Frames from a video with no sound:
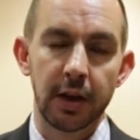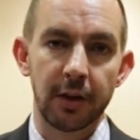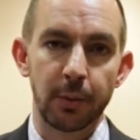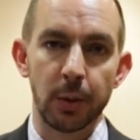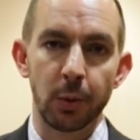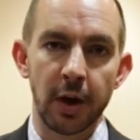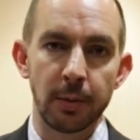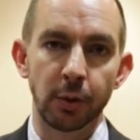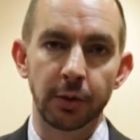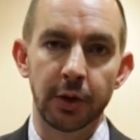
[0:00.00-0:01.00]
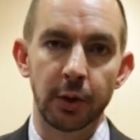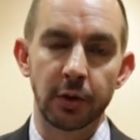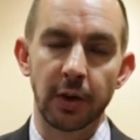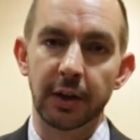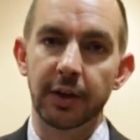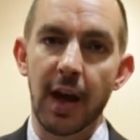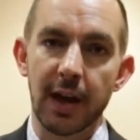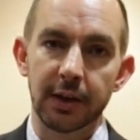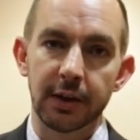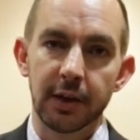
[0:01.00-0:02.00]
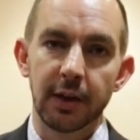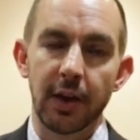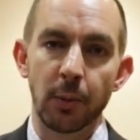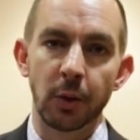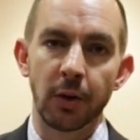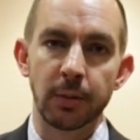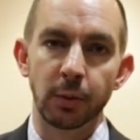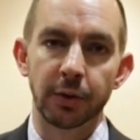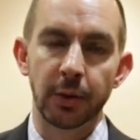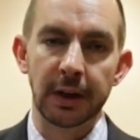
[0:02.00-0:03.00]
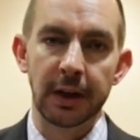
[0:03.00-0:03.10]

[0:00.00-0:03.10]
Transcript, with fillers: If we were able to address that, then we're able to